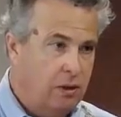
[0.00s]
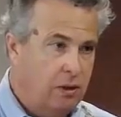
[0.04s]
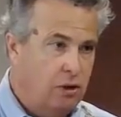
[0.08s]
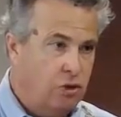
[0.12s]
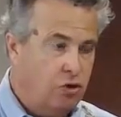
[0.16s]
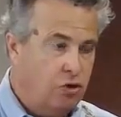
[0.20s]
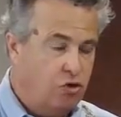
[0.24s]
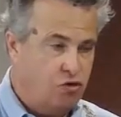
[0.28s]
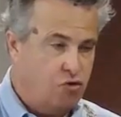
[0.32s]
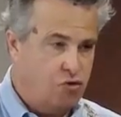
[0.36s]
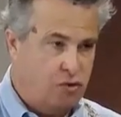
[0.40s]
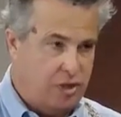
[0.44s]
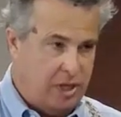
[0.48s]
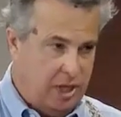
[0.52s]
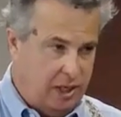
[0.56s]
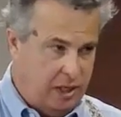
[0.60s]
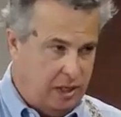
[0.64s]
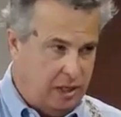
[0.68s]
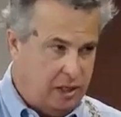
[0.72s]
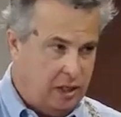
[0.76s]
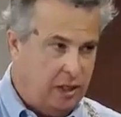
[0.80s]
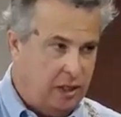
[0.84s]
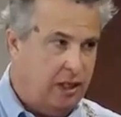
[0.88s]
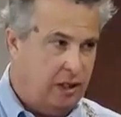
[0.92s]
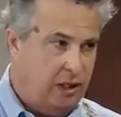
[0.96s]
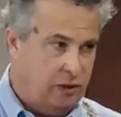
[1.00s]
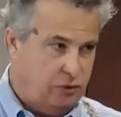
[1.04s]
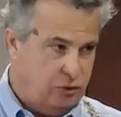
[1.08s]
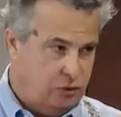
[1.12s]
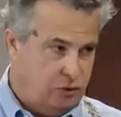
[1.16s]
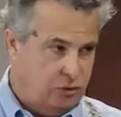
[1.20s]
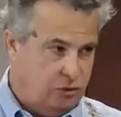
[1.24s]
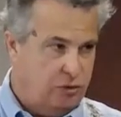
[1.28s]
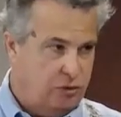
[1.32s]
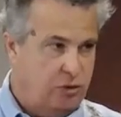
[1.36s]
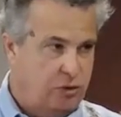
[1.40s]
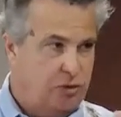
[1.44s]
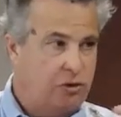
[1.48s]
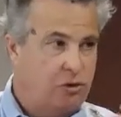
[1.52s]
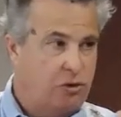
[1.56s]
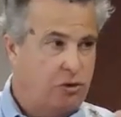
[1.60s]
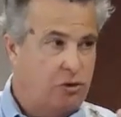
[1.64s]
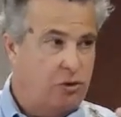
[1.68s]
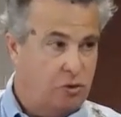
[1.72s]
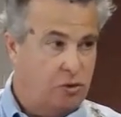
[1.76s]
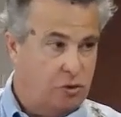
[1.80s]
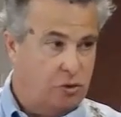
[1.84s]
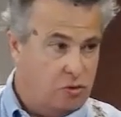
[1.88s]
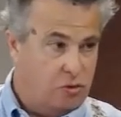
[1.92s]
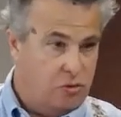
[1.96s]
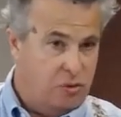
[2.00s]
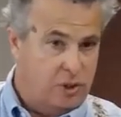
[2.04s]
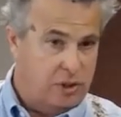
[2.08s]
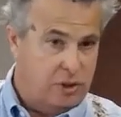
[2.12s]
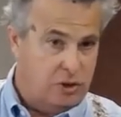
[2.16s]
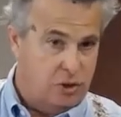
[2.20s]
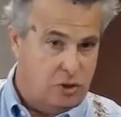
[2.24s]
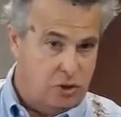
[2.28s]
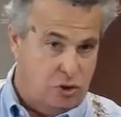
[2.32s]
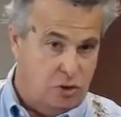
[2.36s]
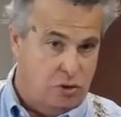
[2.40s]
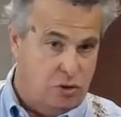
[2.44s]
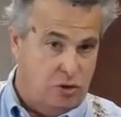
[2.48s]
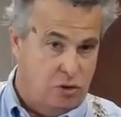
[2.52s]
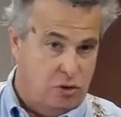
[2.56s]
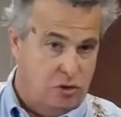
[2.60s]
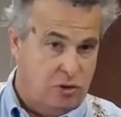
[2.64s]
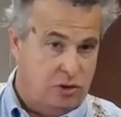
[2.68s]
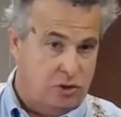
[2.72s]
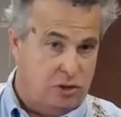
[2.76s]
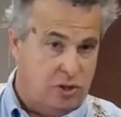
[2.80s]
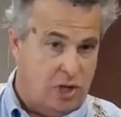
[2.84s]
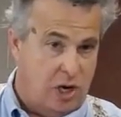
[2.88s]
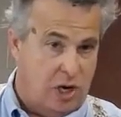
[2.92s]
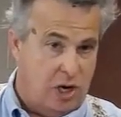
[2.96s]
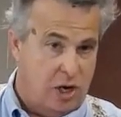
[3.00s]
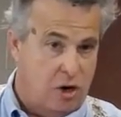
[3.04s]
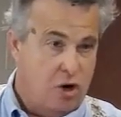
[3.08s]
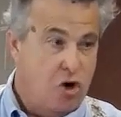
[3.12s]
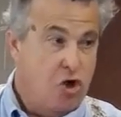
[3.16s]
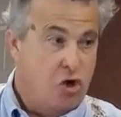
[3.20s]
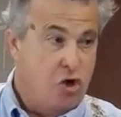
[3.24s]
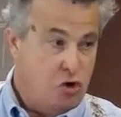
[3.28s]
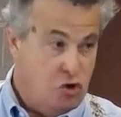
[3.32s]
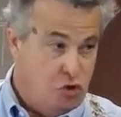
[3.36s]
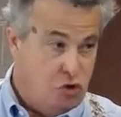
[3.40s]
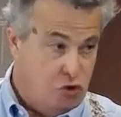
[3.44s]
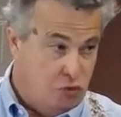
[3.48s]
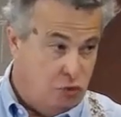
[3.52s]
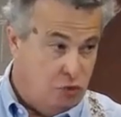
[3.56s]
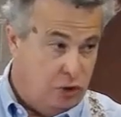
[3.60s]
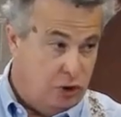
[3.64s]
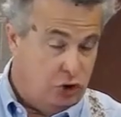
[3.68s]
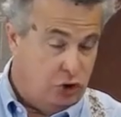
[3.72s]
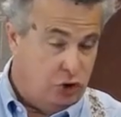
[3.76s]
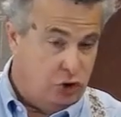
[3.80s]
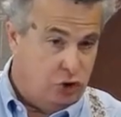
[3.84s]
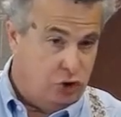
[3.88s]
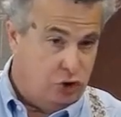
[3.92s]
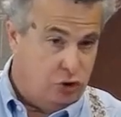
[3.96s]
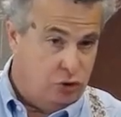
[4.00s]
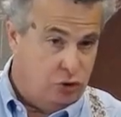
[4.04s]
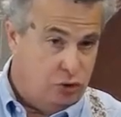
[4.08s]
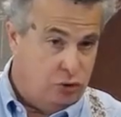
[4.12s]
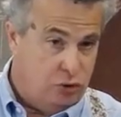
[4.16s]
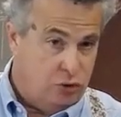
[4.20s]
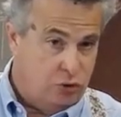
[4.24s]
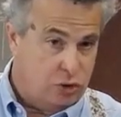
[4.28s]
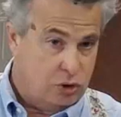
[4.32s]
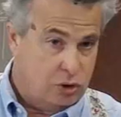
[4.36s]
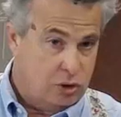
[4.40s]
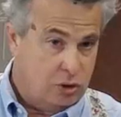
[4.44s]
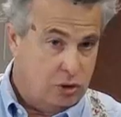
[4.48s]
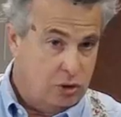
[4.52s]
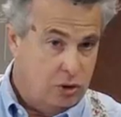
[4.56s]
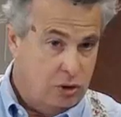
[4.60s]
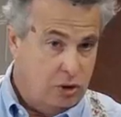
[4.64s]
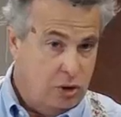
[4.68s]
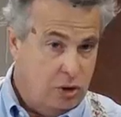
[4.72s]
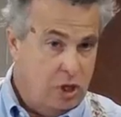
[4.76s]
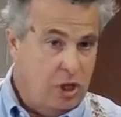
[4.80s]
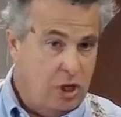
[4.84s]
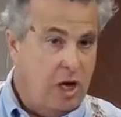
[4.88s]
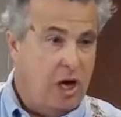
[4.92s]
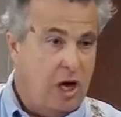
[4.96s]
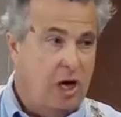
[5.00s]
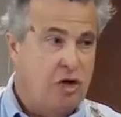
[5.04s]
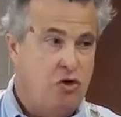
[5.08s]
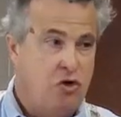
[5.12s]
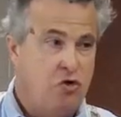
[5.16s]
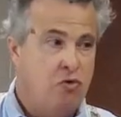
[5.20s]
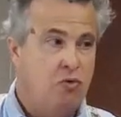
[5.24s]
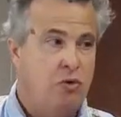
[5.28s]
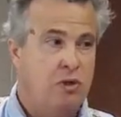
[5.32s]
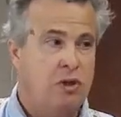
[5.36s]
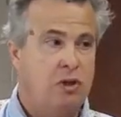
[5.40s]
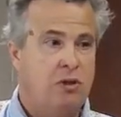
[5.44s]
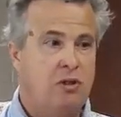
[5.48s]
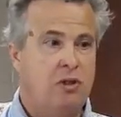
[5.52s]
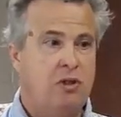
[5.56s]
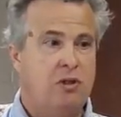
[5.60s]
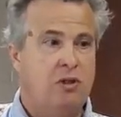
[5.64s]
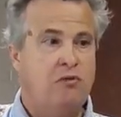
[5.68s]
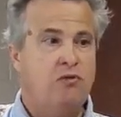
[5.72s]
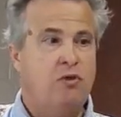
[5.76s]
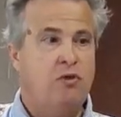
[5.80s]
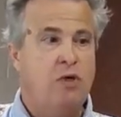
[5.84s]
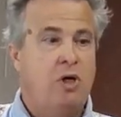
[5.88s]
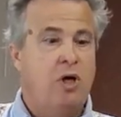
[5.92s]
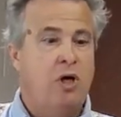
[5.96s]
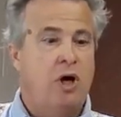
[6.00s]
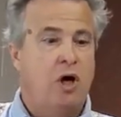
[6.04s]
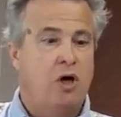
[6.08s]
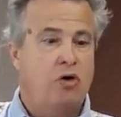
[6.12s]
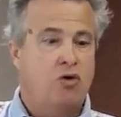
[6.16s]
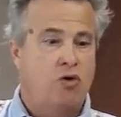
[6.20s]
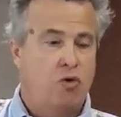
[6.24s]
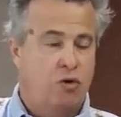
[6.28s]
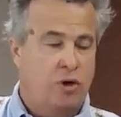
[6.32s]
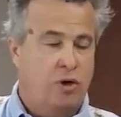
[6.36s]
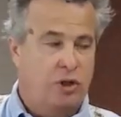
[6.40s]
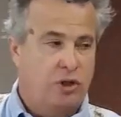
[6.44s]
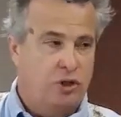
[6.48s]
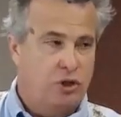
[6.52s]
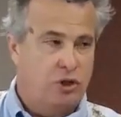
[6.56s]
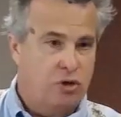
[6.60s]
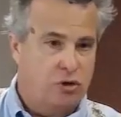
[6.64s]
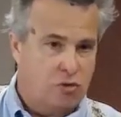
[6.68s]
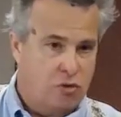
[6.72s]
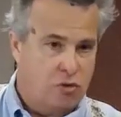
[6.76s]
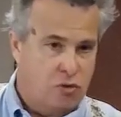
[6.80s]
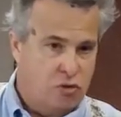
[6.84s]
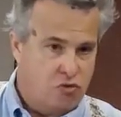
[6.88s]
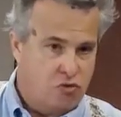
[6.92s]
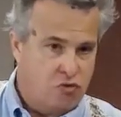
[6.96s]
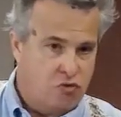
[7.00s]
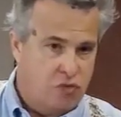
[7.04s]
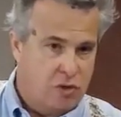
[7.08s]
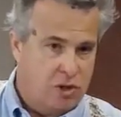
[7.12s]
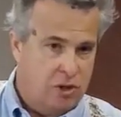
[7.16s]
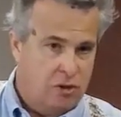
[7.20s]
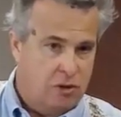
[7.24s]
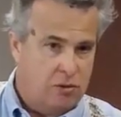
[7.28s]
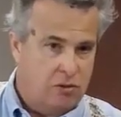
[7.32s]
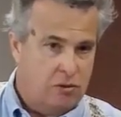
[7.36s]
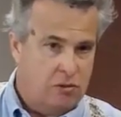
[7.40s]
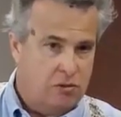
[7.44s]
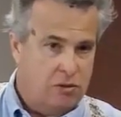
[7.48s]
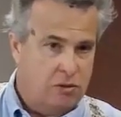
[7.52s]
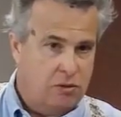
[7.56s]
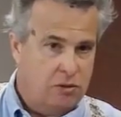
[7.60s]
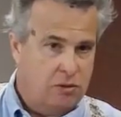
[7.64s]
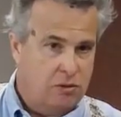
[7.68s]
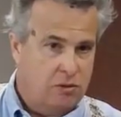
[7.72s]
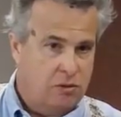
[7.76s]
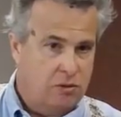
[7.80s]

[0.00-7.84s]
creating an answer to your, que- your, your desire. You want to choose and you want to live according to your own will,